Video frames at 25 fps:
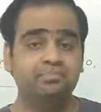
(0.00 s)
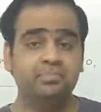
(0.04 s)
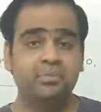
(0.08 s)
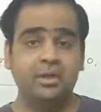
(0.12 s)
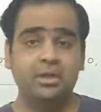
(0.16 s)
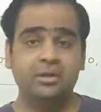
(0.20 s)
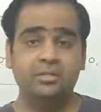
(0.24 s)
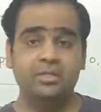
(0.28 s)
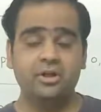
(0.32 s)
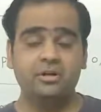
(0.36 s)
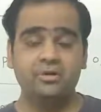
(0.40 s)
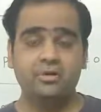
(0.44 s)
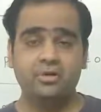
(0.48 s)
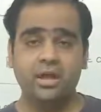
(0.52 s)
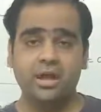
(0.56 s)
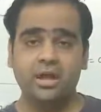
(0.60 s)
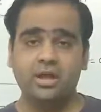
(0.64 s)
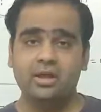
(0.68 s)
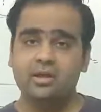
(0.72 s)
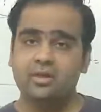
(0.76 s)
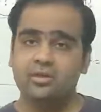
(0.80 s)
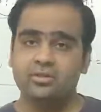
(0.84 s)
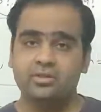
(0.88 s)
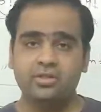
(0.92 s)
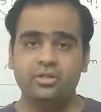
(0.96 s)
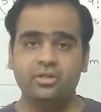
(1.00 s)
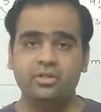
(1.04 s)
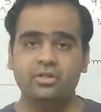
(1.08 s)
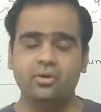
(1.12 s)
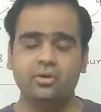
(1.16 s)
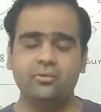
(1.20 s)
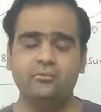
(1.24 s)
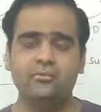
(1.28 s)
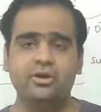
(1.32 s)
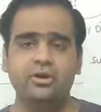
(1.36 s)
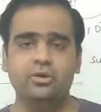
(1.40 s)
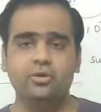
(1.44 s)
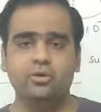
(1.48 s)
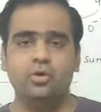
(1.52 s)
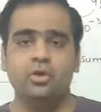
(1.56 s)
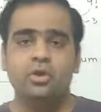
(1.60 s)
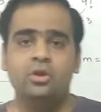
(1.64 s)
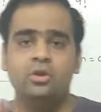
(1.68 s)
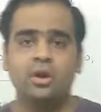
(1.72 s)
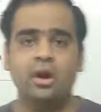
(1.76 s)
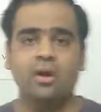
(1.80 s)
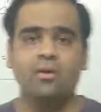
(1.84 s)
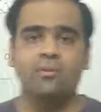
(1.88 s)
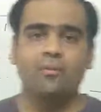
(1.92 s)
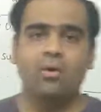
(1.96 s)
Is that okay? This is how we do.
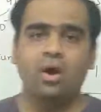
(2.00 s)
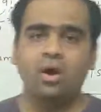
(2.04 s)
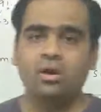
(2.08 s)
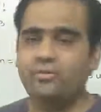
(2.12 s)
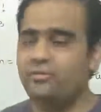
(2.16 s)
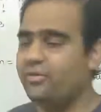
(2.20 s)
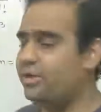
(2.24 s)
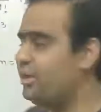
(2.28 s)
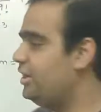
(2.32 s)
Now, what we